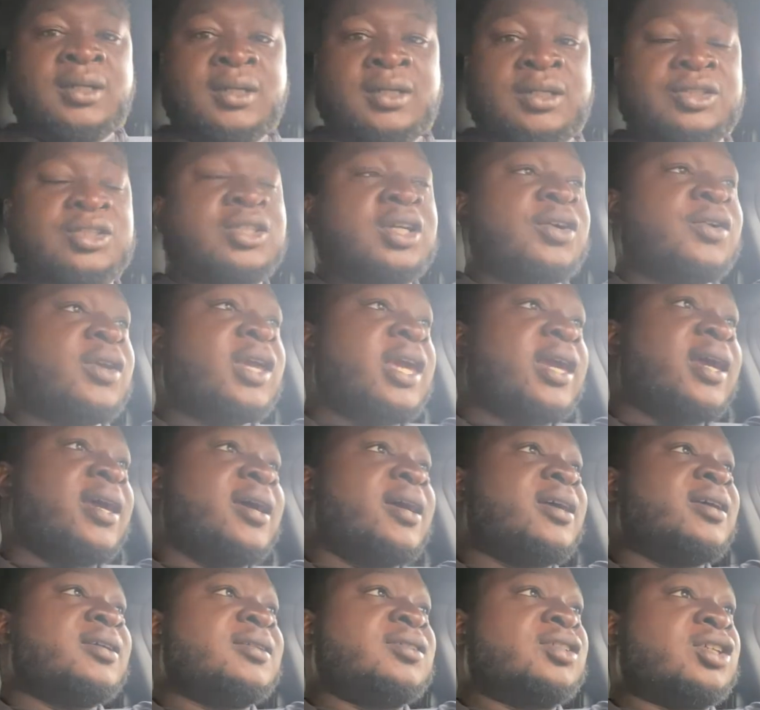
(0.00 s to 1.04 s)
So
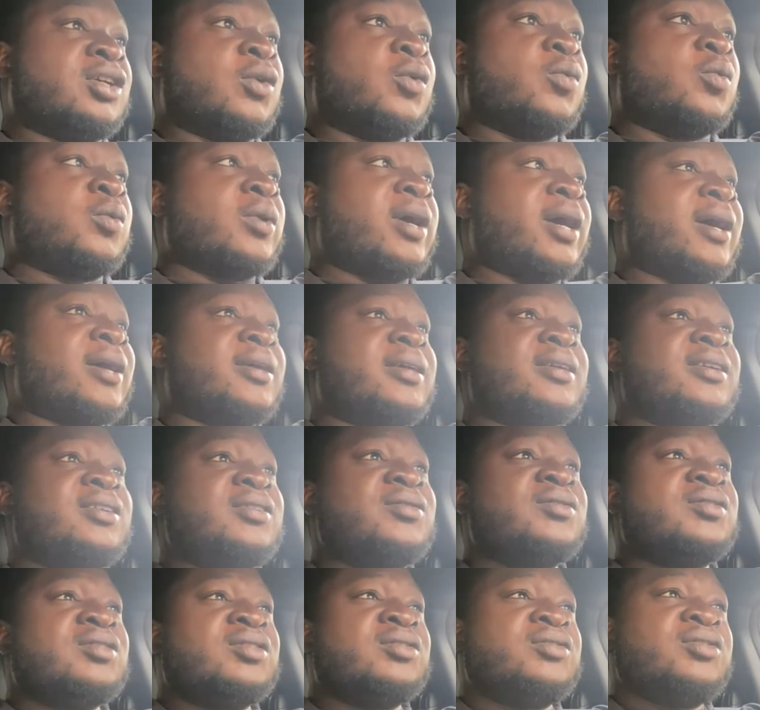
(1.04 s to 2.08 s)
yeah, so
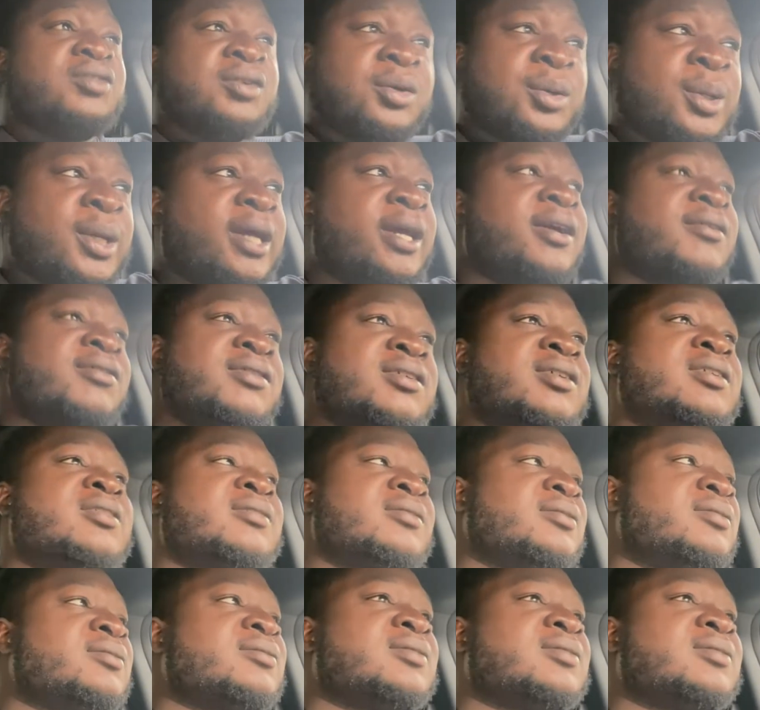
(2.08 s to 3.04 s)
you hear the